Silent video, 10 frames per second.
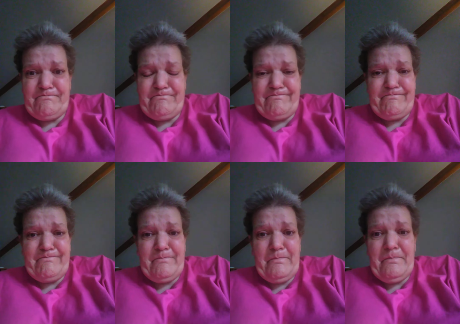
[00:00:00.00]

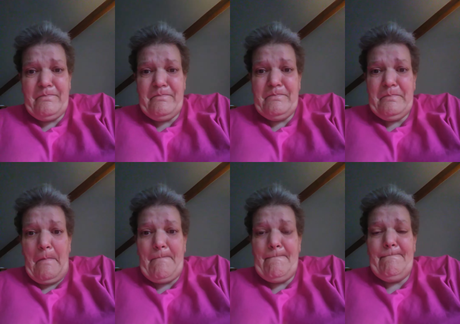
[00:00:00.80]

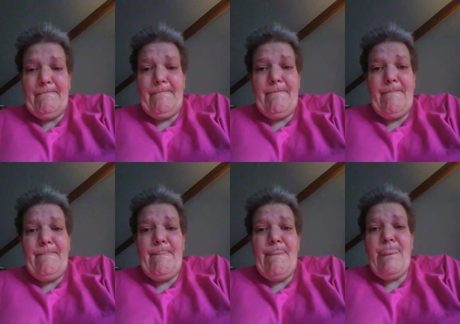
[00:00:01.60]

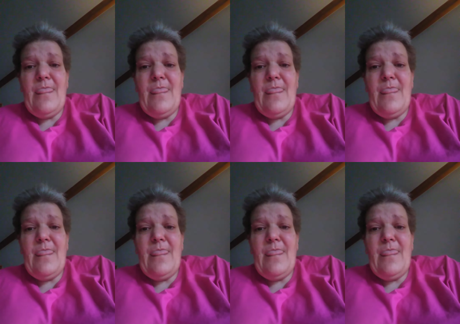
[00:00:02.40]
Nothing is said.